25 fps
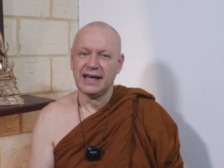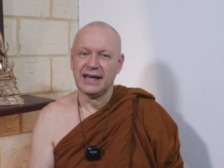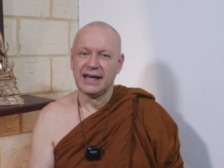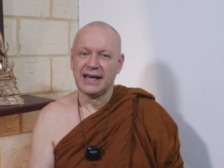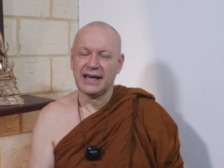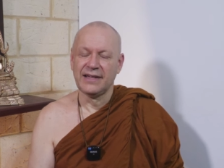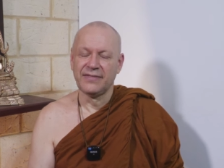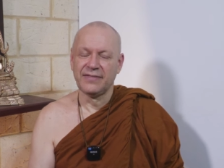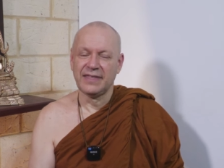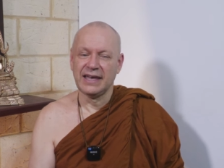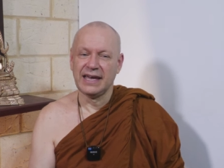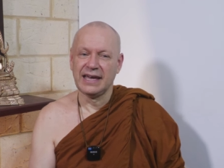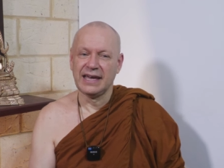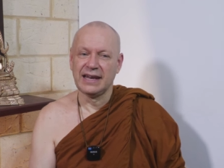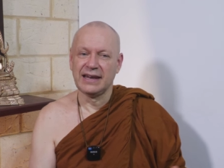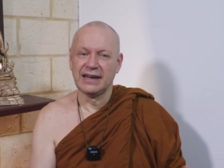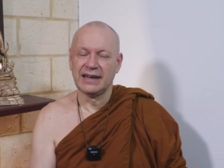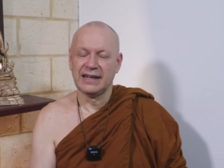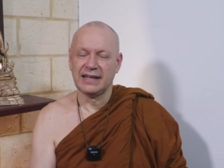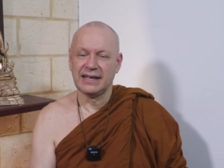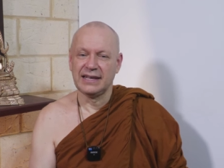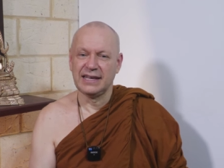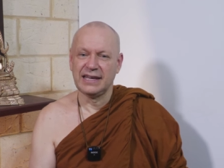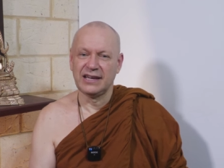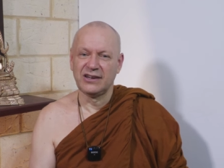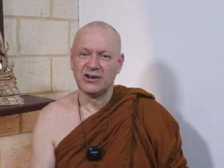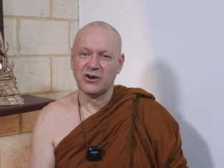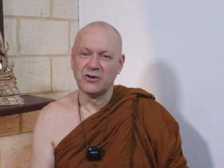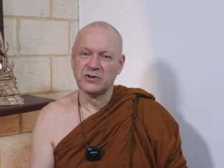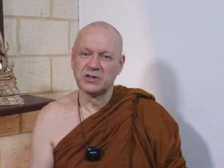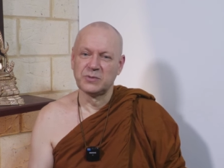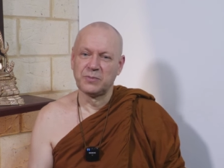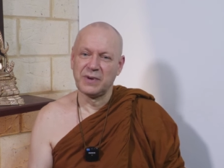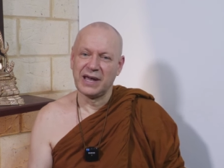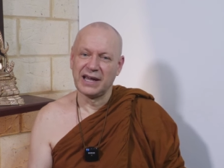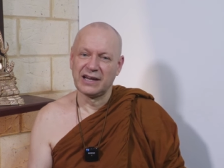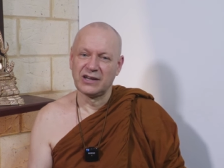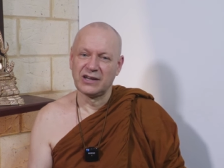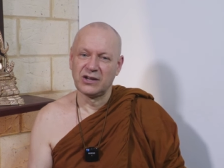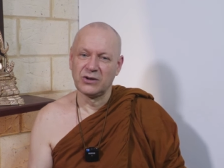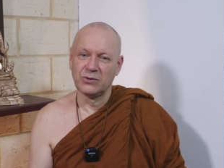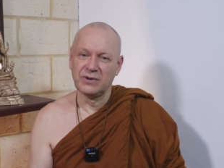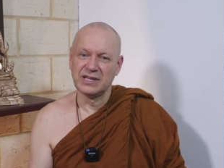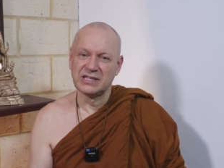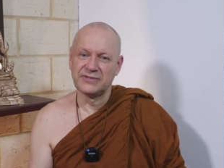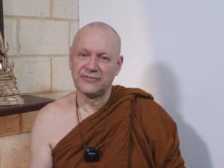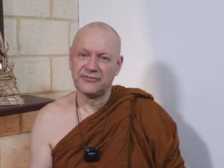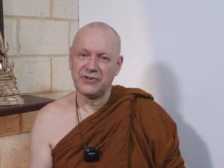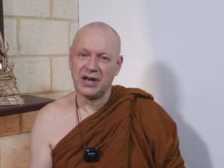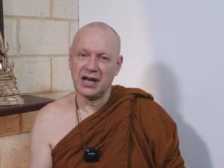and then he goes back to
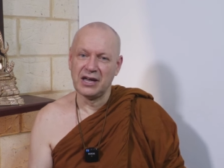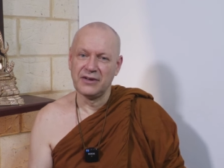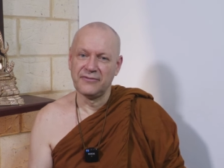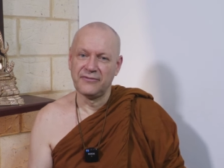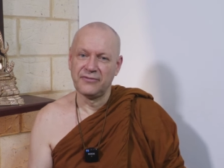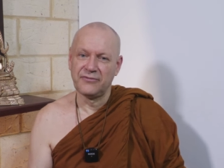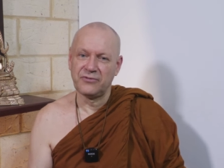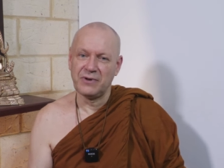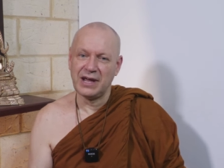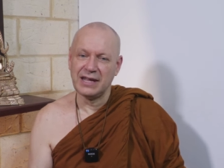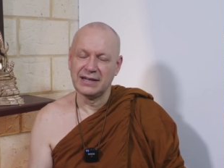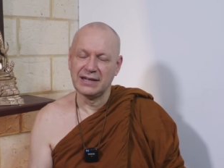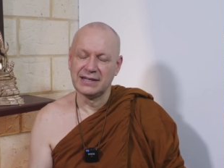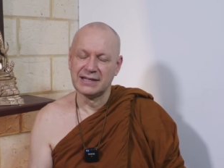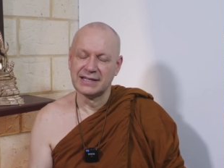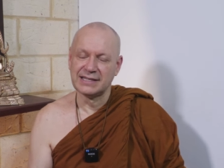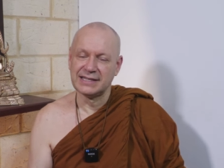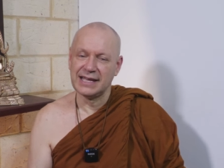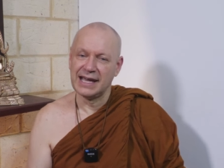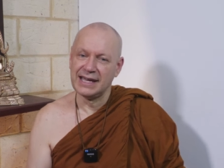his five friends.